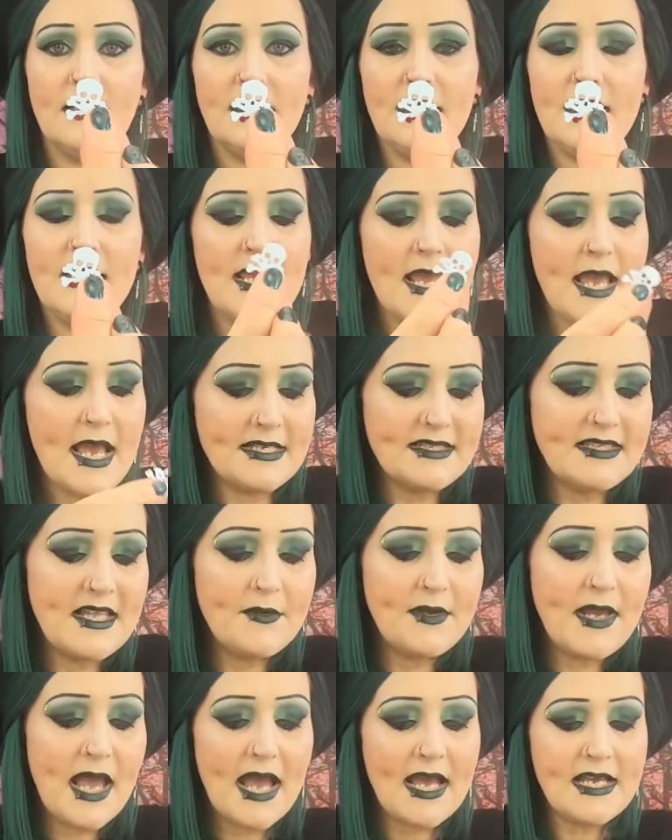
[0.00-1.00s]
Yes,
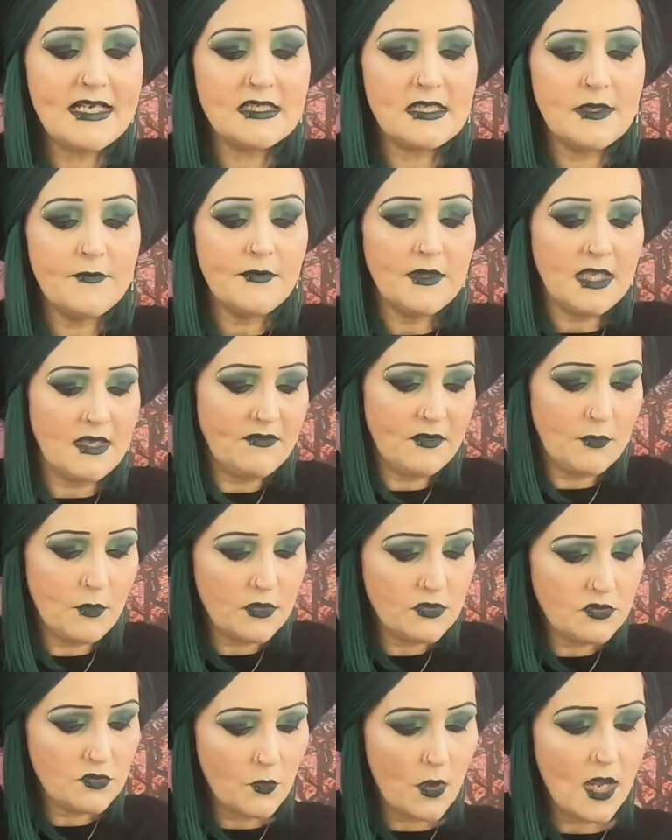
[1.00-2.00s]
now guys, if you're
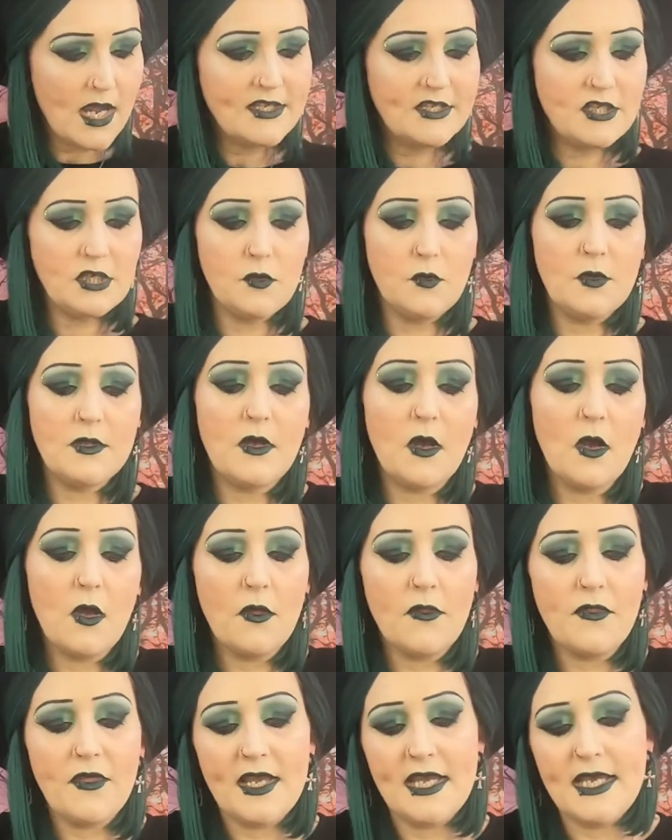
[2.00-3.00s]
wondering what I do with
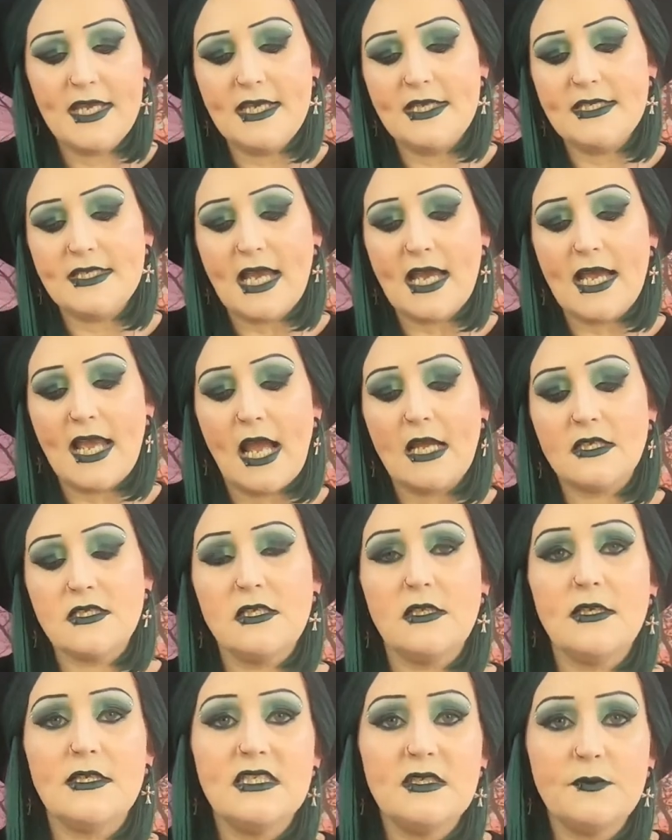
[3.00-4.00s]
all these, I
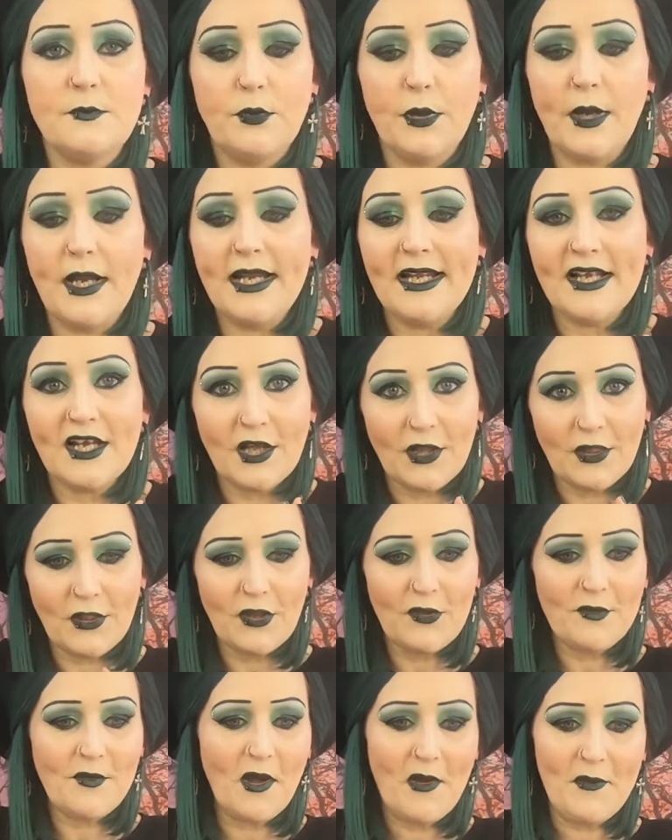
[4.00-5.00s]
actually sprinkle
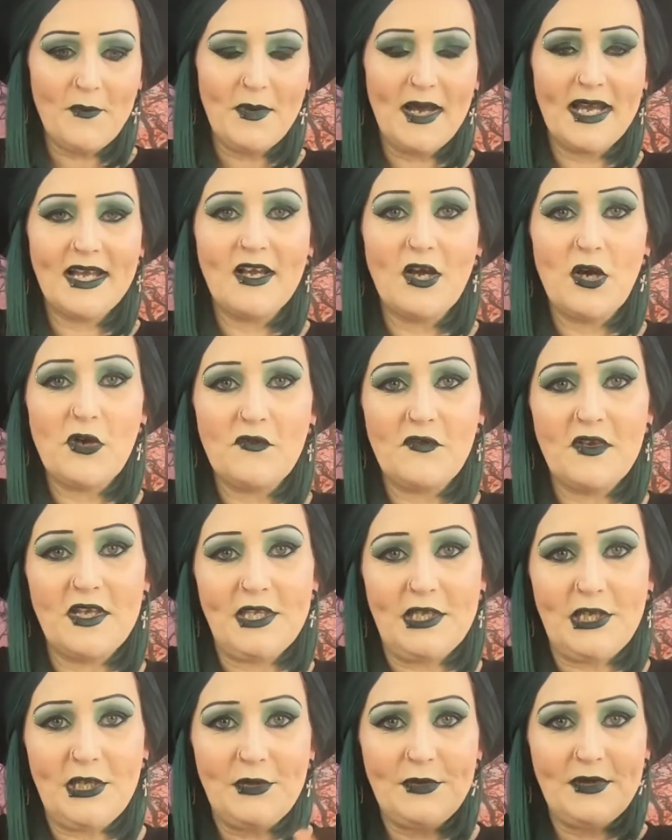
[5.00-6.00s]
them on my
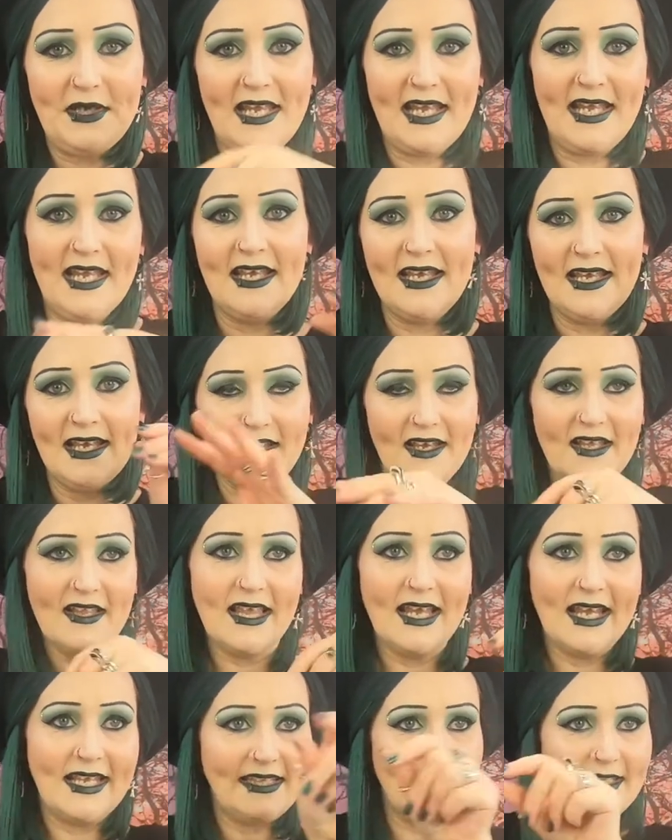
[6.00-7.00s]
coffin unit,
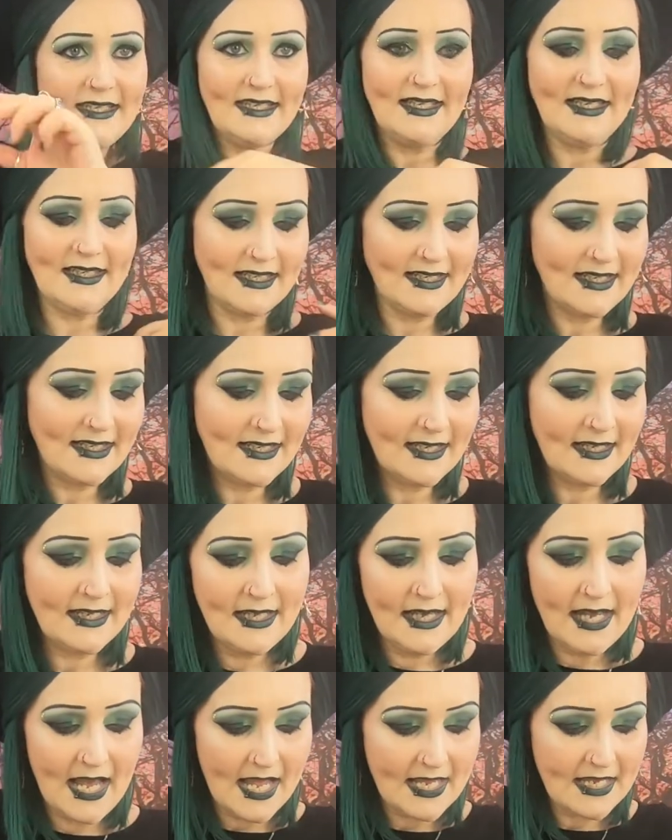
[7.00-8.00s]
like
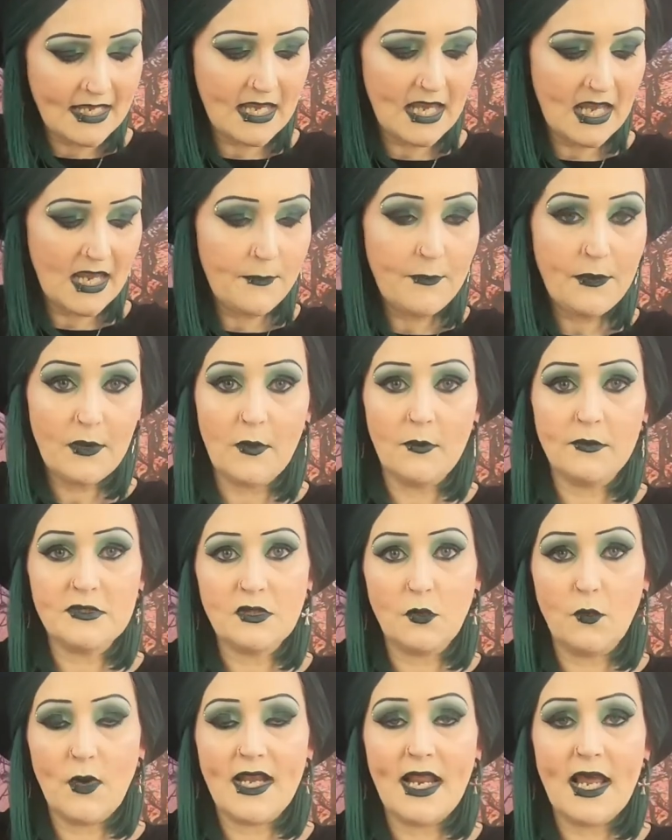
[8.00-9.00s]
I keep them,
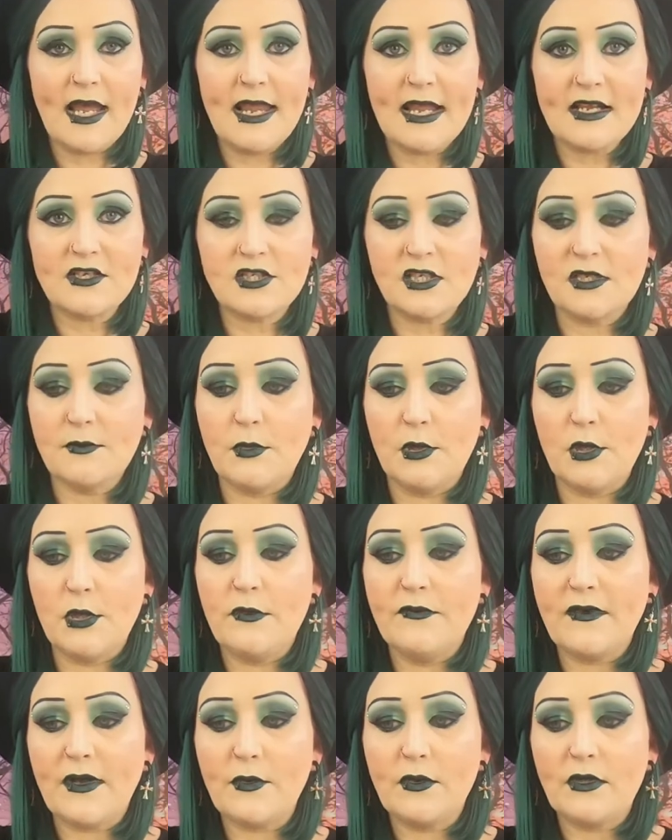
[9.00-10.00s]
so when I actually
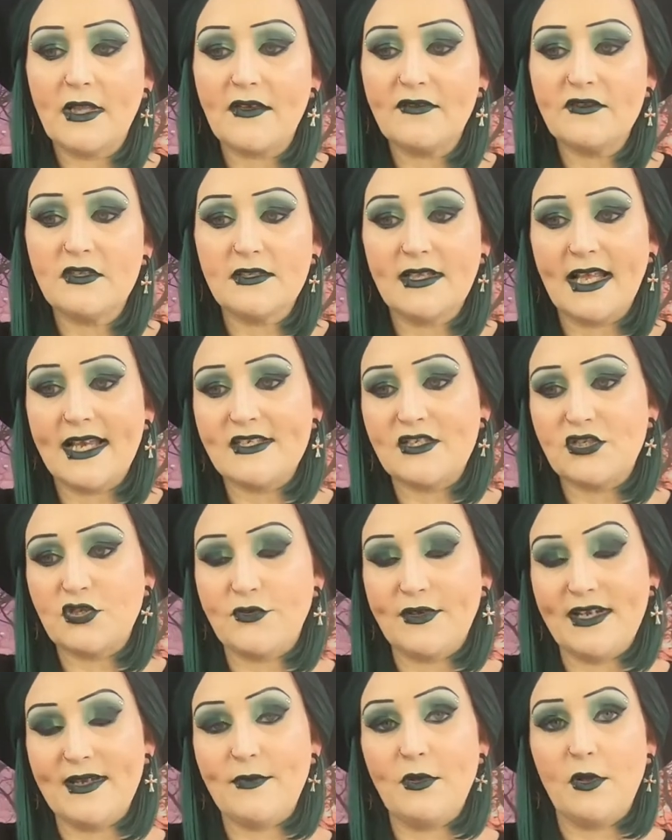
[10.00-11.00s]
move, I will have to like
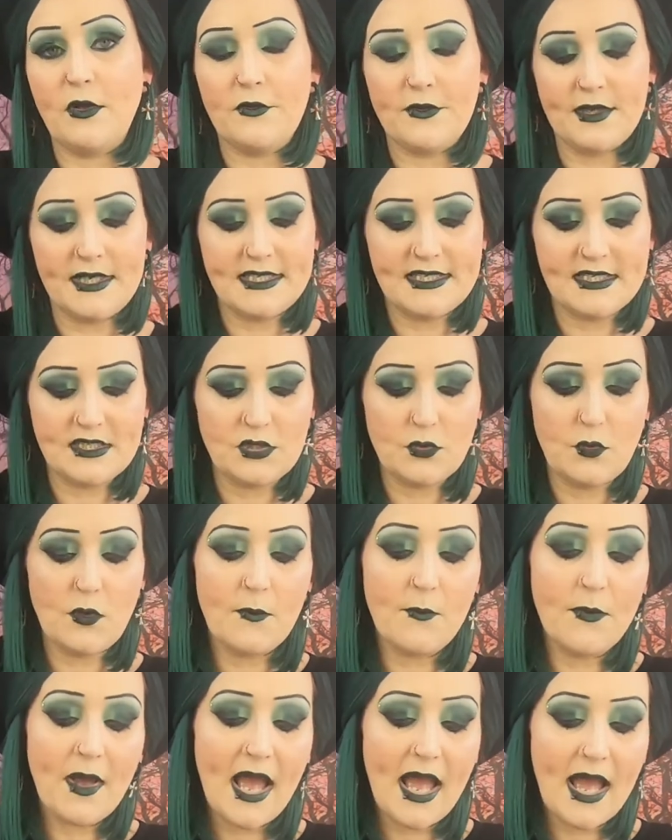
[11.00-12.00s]
scrape all these into a
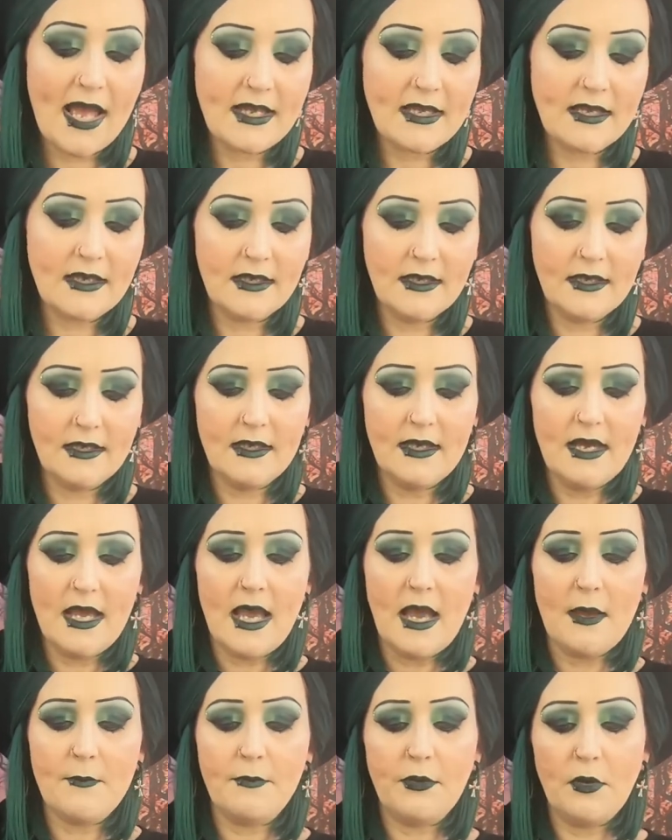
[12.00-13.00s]
bag
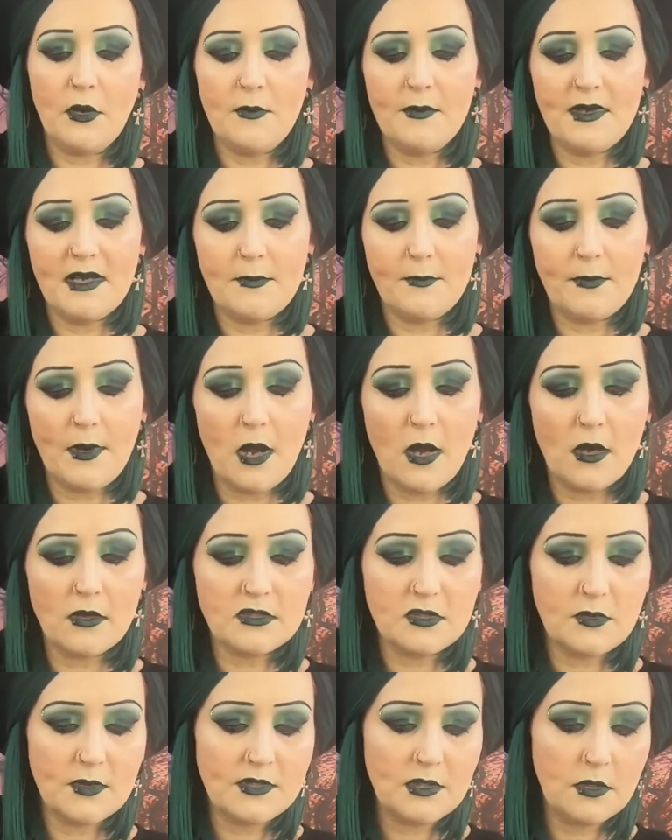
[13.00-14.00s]
and put them in a
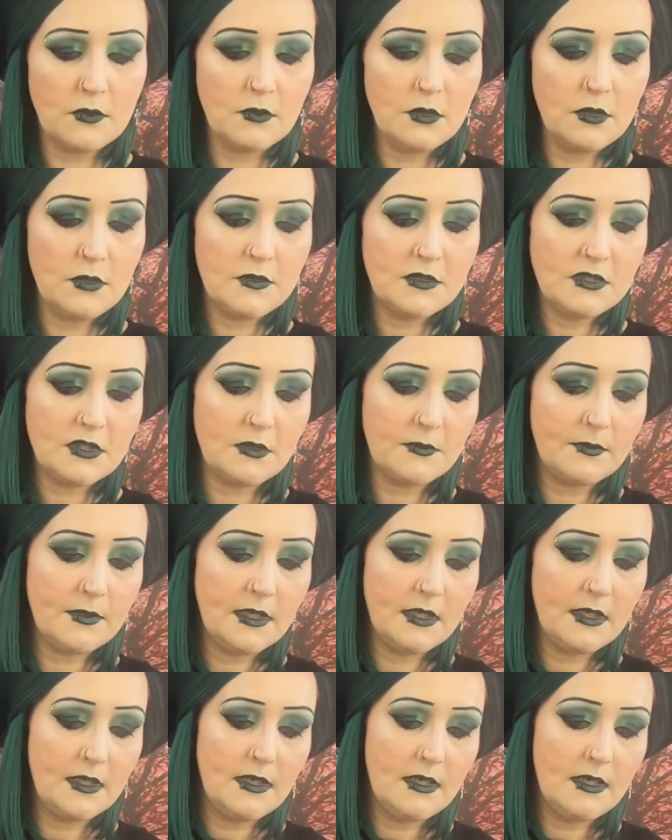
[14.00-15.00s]
box so I don't lose them.